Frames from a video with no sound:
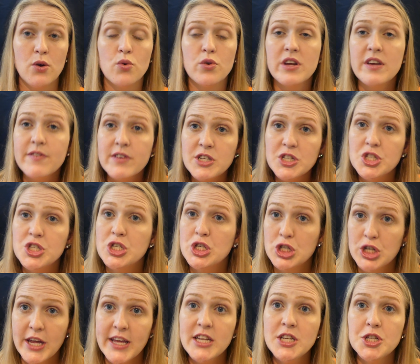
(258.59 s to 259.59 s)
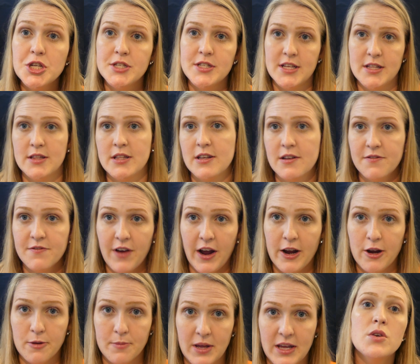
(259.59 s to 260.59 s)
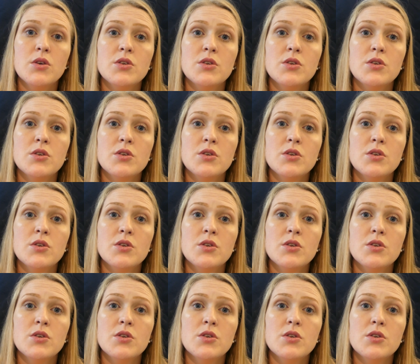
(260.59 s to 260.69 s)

or even just changes in the environment.